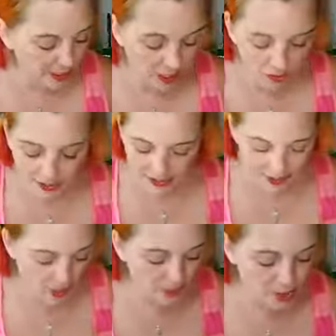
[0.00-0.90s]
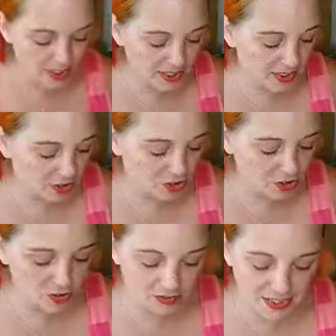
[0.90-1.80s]
Okay, so I'm just going to
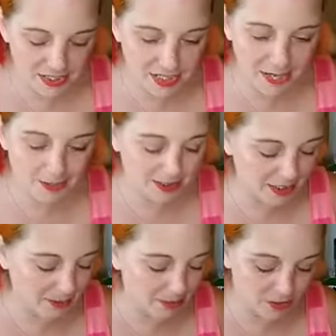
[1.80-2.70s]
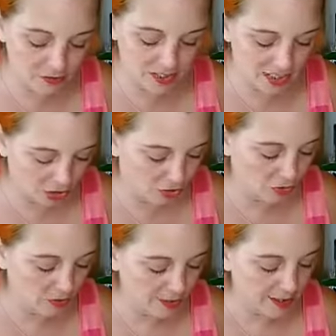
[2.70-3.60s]
do, this time I think I'm going to do a circle.
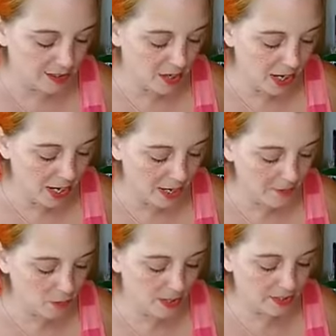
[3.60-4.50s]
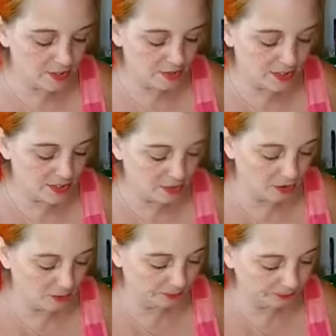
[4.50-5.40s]
So I am going to do a
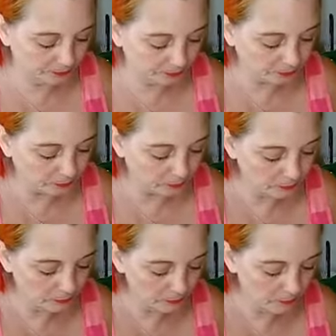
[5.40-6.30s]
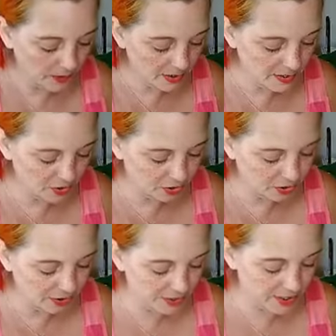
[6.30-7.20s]
circle
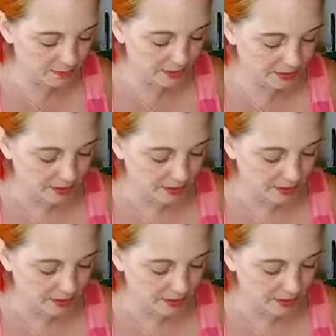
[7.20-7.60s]
on this one.